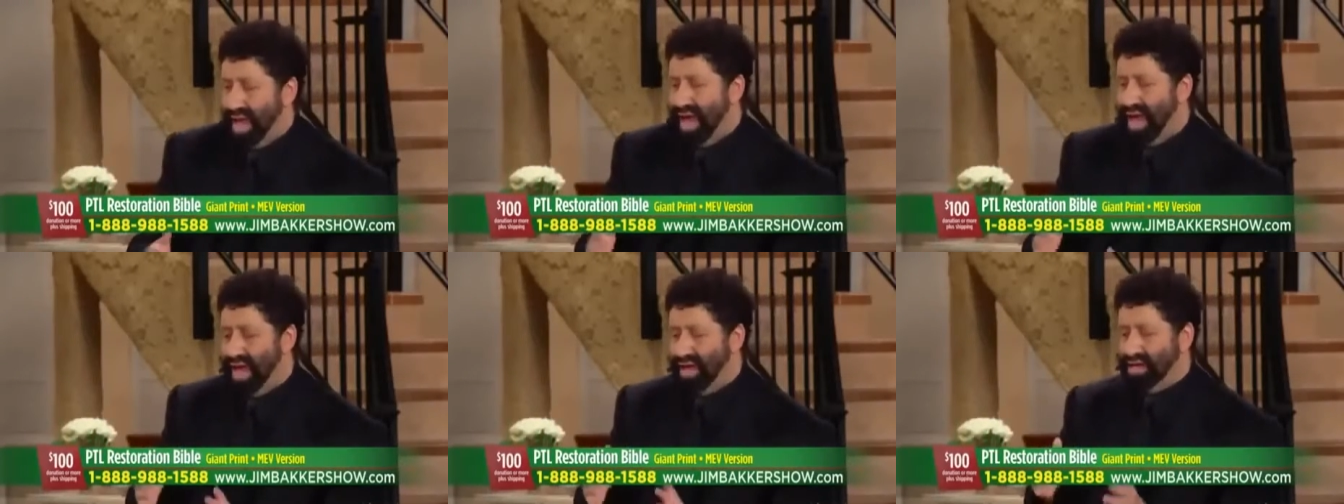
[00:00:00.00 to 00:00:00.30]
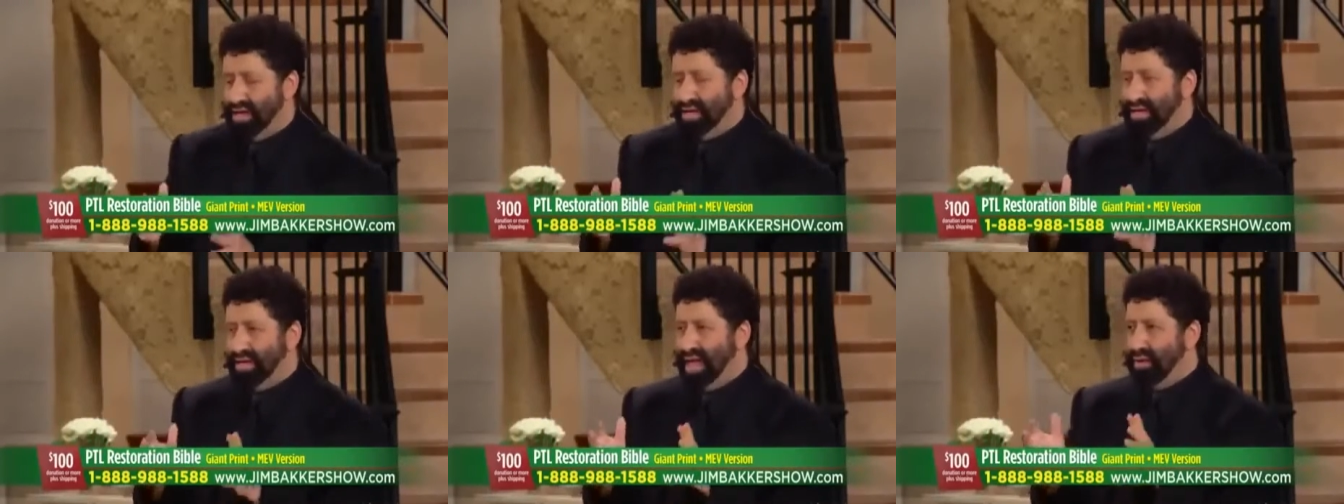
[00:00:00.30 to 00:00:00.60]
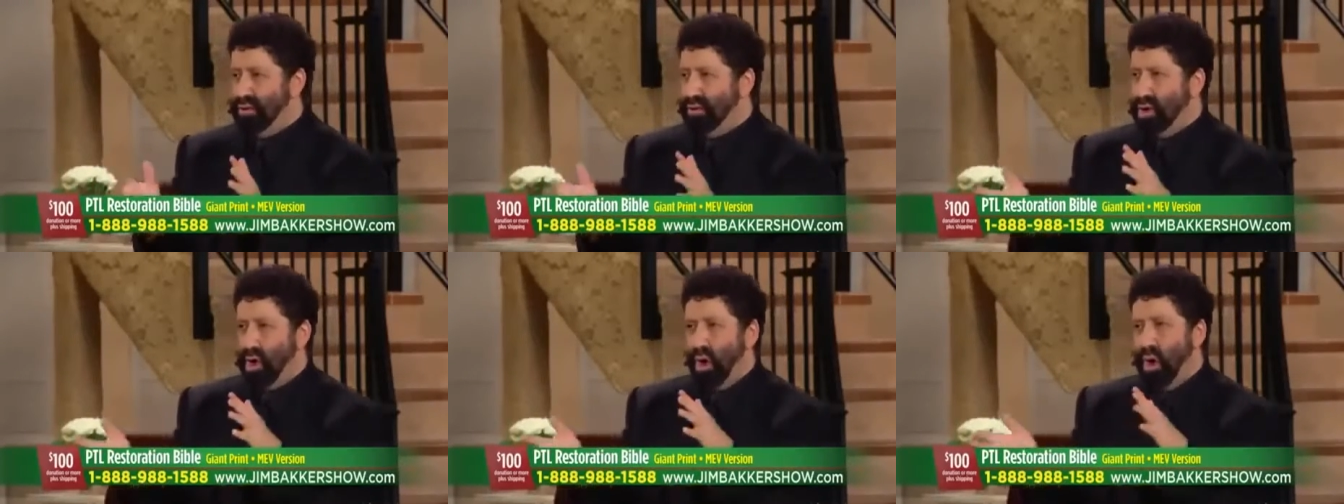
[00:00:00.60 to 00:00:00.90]
and they
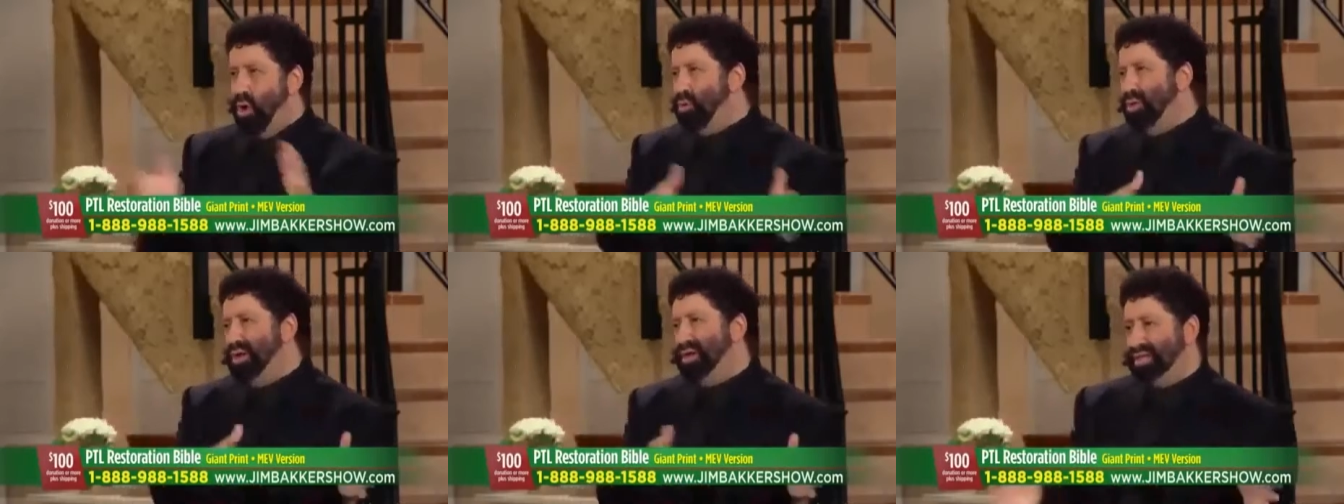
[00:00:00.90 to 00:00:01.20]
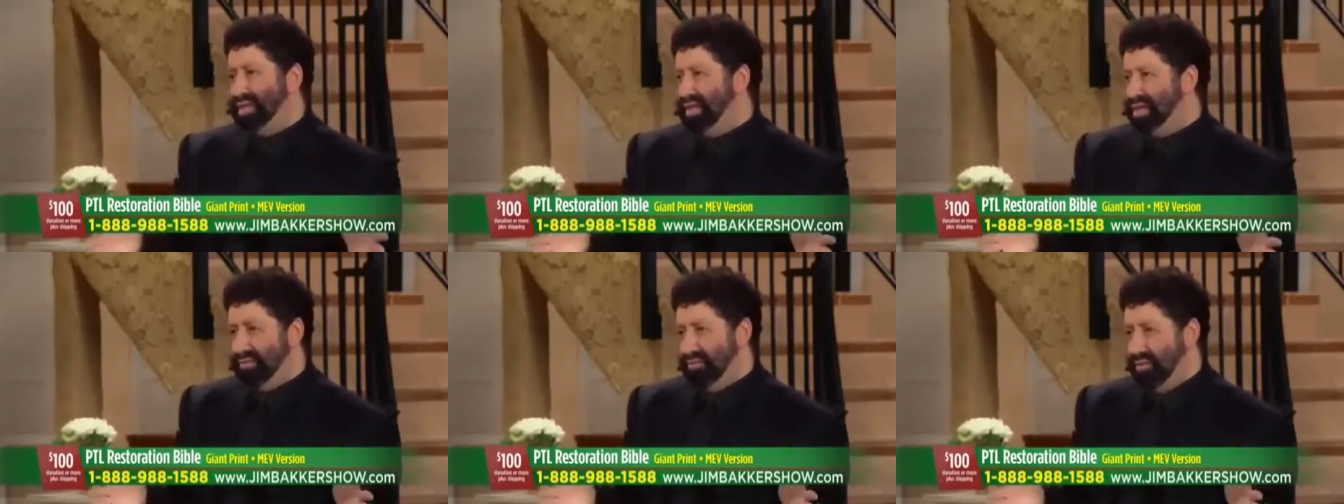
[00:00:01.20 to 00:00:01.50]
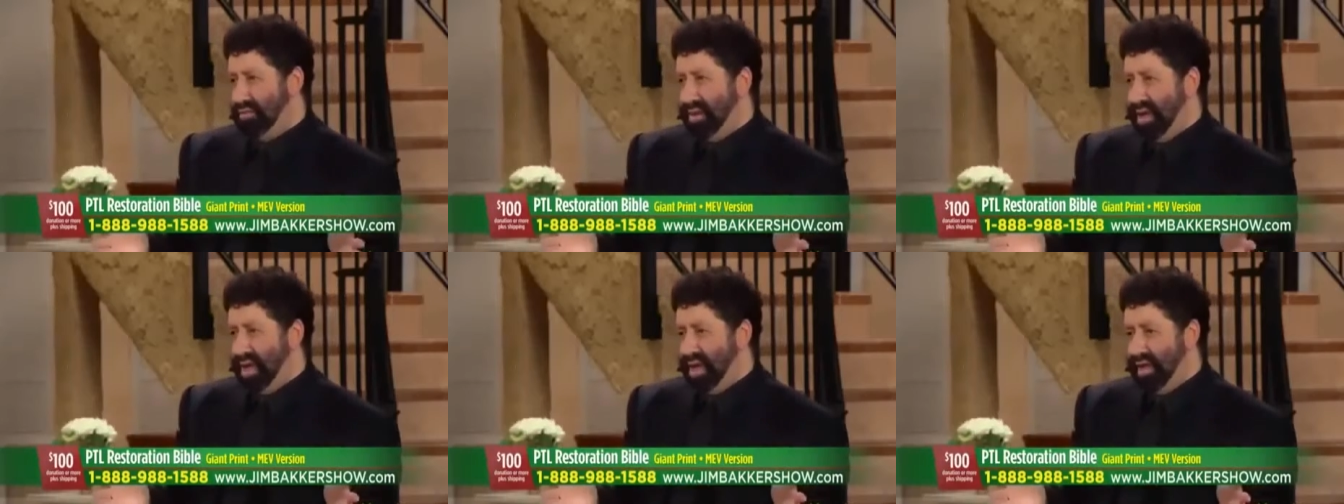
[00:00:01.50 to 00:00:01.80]
were always dealing
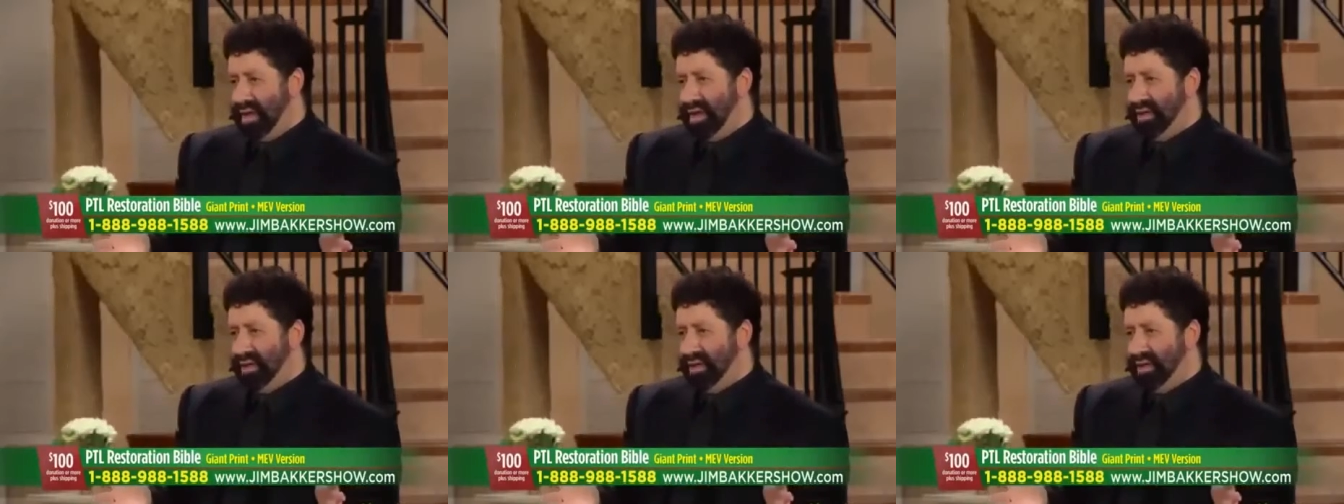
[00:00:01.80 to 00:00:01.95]
with Baal.